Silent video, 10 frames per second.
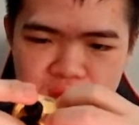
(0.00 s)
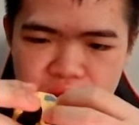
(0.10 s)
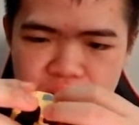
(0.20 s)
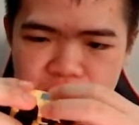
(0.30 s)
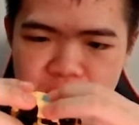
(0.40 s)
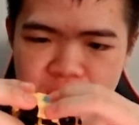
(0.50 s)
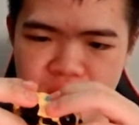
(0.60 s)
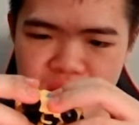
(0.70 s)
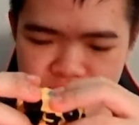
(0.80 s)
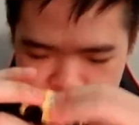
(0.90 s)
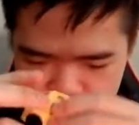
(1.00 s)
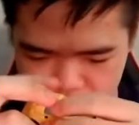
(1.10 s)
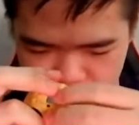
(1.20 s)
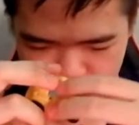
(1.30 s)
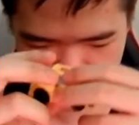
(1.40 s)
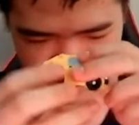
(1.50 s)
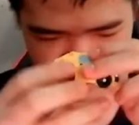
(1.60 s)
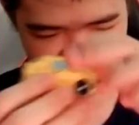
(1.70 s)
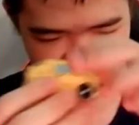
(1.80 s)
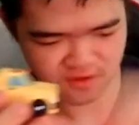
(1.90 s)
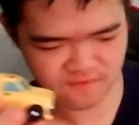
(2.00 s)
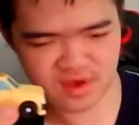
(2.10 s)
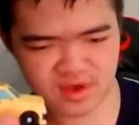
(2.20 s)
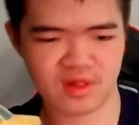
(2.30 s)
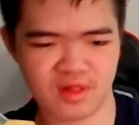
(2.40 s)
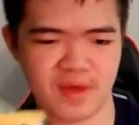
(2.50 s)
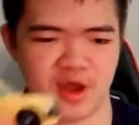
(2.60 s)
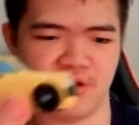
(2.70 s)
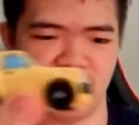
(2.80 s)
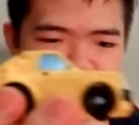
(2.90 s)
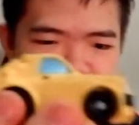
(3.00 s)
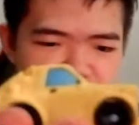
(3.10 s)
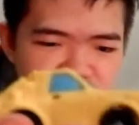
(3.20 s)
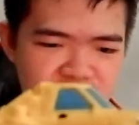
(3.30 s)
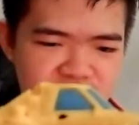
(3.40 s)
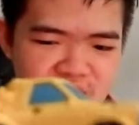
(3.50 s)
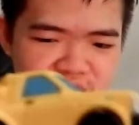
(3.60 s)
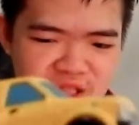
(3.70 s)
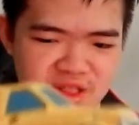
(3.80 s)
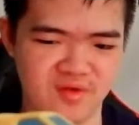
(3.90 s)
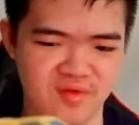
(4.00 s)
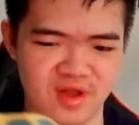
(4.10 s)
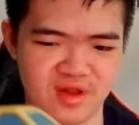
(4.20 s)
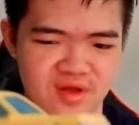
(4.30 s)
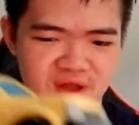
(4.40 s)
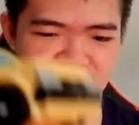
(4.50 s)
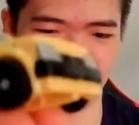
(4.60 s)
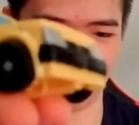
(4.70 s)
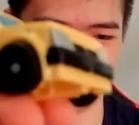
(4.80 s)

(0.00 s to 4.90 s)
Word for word: in his little mode. Oh, isn't that a cute little car?